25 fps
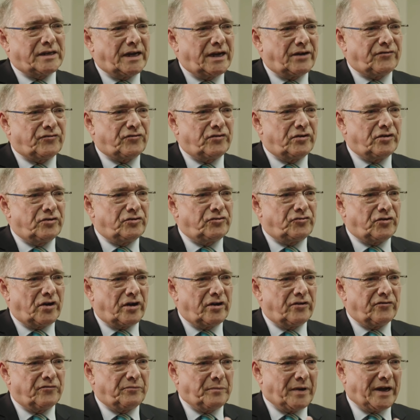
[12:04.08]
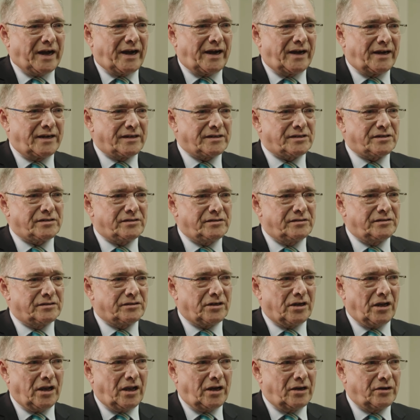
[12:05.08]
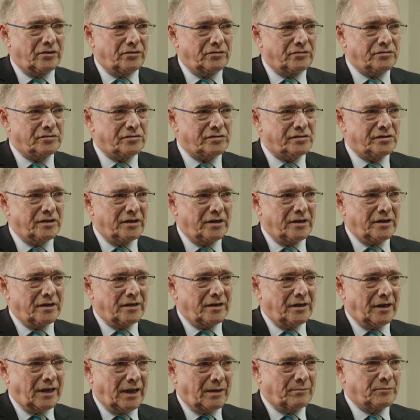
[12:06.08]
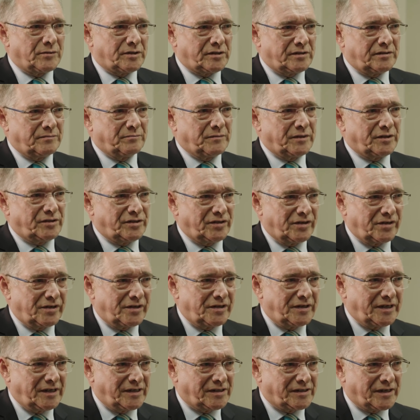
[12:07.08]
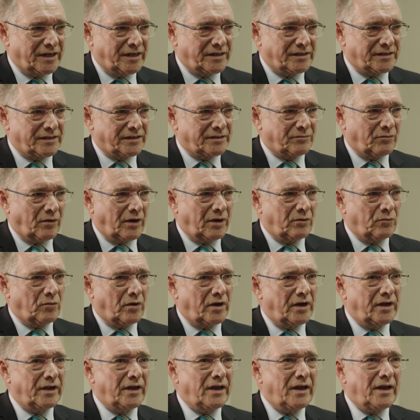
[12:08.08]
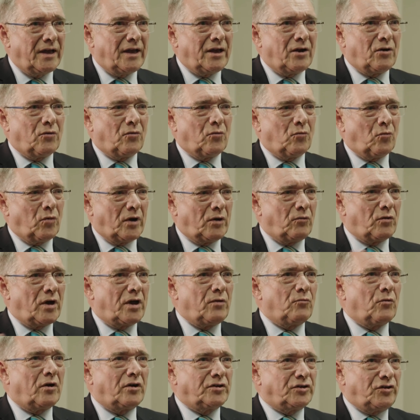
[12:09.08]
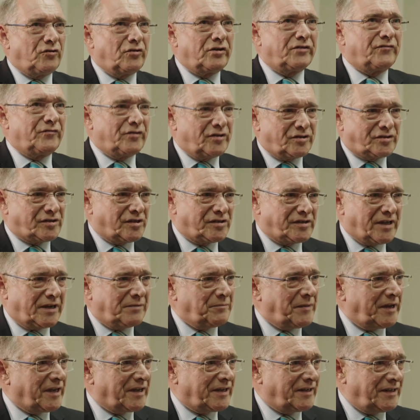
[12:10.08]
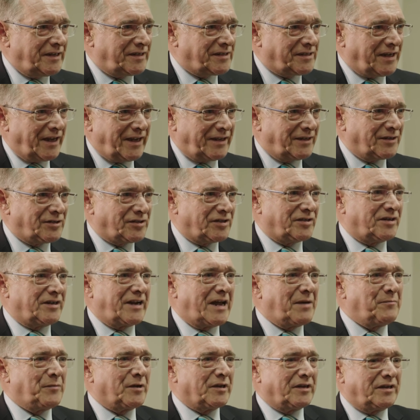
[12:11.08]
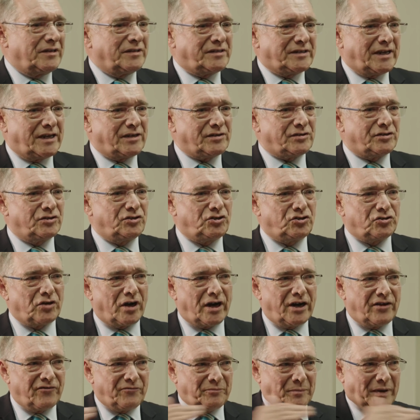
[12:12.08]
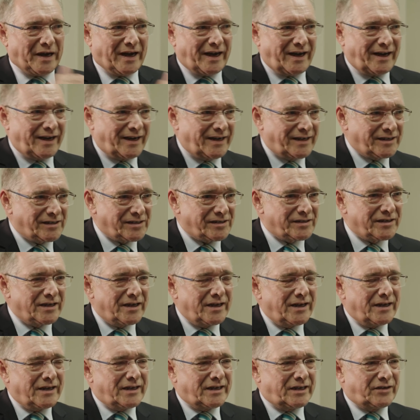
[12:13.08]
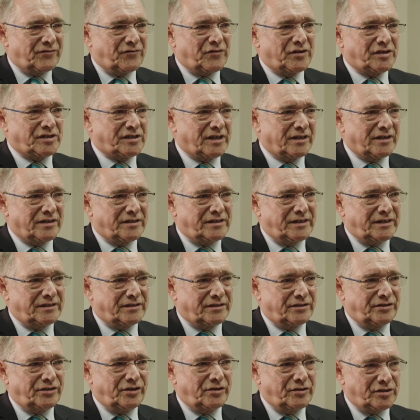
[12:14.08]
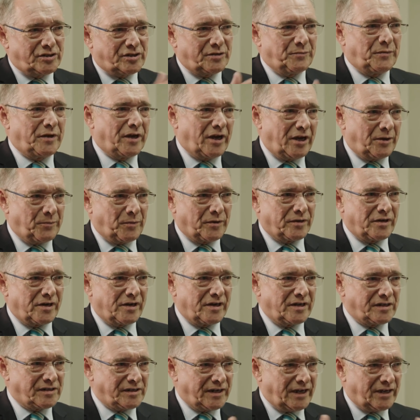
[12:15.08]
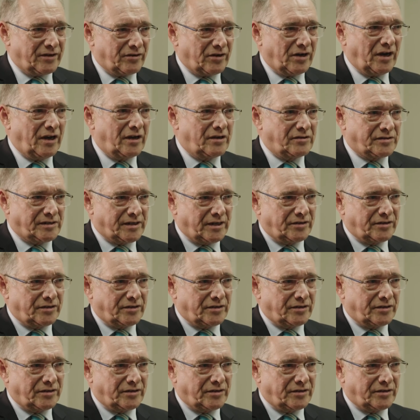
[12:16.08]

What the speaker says: after it drove past the closed Lumsden Maternity Centre. Why? In what universe does that make any sense, that an ambulance has to drive past a facility that used to be open and is now closed